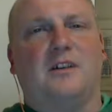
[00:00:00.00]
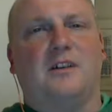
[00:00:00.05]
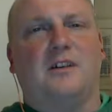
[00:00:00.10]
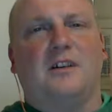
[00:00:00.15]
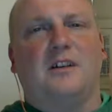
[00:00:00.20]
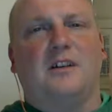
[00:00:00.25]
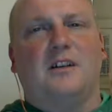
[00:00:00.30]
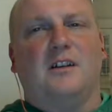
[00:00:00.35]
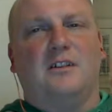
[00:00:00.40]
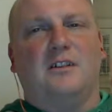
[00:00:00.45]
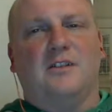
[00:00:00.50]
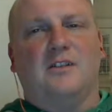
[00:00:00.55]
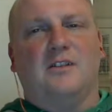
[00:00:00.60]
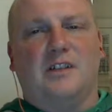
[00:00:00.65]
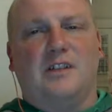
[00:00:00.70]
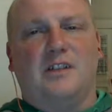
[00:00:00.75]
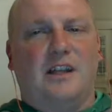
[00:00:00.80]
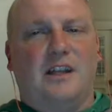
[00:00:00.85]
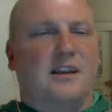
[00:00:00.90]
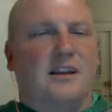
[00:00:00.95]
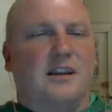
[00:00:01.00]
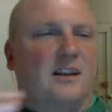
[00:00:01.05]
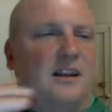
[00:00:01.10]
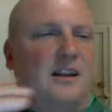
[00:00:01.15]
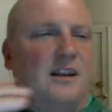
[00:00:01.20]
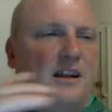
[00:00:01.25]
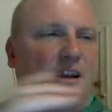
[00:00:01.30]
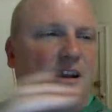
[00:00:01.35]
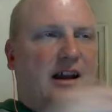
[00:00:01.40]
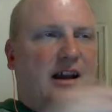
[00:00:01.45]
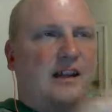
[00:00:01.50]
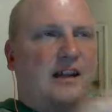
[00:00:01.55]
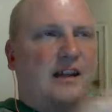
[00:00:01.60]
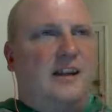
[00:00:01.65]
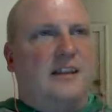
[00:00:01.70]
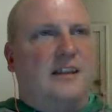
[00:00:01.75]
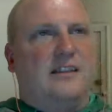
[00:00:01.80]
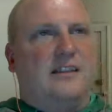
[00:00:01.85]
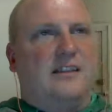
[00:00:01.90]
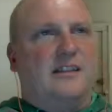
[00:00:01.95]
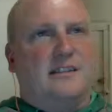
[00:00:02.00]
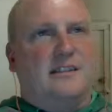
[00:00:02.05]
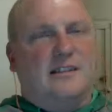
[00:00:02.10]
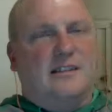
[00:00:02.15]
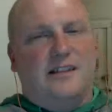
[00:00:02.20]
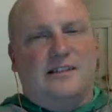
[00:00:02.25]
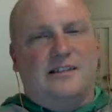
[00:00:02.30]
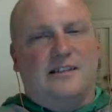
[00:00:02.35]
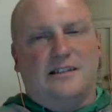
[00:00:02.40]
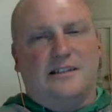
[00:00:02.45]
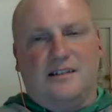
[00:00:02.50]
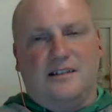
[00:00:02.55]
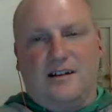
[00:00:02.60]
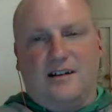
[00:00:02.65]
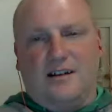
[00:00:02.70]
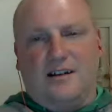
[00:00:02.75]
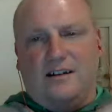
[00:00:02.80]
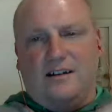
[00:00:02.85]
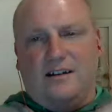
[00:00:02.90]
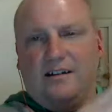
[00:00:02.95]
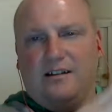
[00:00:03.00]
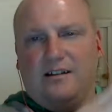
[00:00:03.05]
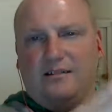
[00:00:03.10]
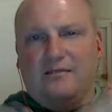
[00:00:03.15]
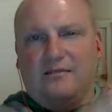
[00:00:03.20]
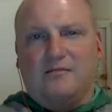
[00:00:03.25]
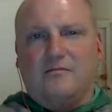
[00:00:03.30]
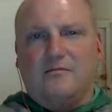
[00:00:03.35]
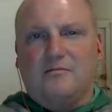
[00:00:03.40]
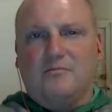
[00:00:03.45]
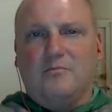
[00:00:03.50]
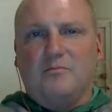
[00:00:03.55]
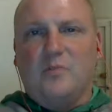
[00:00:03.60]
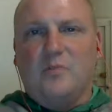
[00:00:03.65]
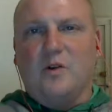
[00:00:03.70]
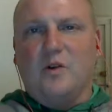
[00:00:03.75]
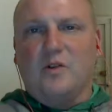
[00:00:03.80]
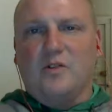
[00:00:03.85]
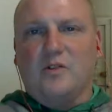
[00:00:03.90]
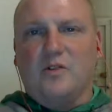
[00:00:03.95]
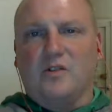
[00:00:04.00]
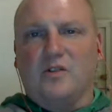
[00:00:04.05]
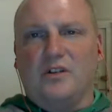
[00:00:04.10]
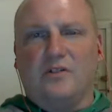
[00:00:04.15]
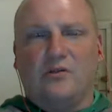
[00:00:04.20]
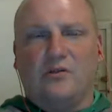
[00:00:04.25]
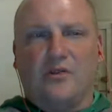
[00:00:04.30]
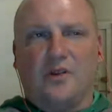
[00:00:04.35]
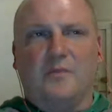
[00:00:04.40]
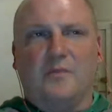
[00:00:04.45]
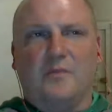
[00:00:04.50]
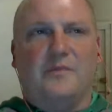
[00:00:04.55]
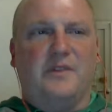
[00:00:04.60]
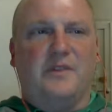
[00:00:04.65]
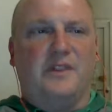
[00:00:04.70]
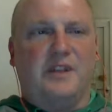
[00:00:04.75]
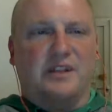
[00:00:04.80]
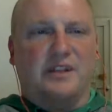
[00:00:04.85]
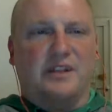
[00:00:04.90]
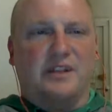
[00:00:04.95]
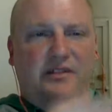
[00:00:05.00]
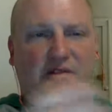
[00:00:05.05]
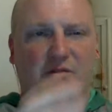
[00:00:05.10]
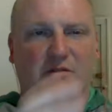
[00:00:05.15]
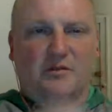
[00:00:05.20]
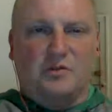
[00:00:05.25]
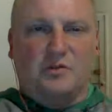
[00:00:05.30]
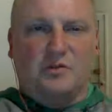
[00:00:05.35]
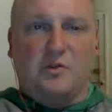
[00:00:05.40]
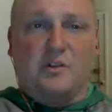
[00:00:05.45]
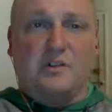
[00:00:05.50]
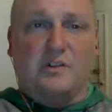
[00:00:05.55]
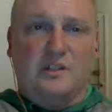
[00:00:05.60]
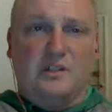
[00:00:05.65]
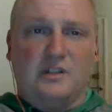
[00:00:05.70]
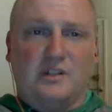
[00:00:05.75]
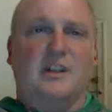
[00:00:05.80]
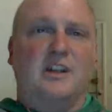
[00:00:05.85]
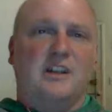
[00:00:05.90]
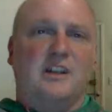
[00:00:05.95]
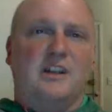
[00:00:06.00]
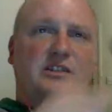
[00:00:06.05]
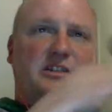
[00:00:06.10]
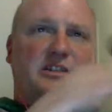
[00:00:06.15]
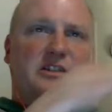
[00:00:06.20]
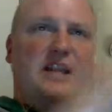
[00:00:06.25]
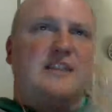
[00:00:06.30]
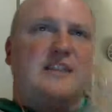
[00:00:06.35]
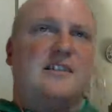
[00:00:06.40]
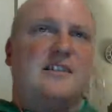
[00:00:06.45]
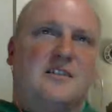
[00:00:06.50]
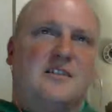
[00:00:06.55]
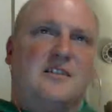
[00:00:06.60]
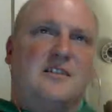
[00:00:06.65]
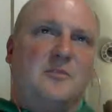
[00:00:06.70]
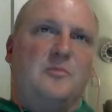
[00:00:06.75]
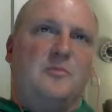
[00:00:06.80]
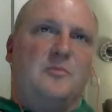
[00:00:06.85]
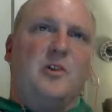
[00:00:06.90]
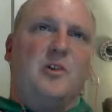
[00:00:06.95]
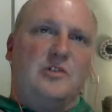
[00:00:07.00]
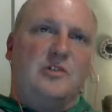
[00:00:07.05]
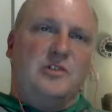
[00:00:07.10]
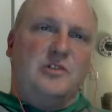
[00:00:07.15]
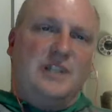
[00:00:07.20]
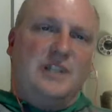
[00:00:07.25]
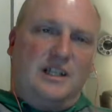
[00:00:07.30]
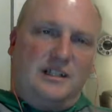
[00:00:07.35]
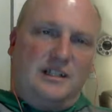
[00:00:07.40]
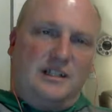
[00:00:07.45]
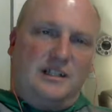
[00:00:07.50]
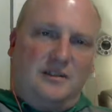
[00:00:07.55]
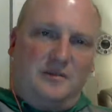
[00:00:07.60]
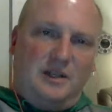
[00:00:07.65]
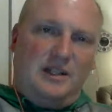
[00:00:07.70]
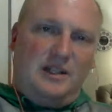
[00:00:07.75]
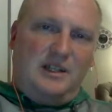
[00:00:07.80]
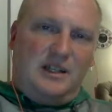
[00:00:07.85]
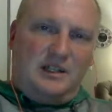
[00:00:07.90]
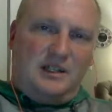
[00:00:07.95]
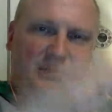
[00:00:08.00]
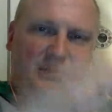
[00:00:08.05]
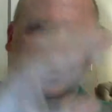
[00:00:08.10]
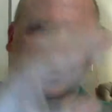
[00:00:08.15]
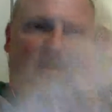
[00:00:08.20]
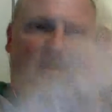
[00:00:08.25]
You're saying, I like this lesson on poetry from this source. So that's the poetry section of my textbook.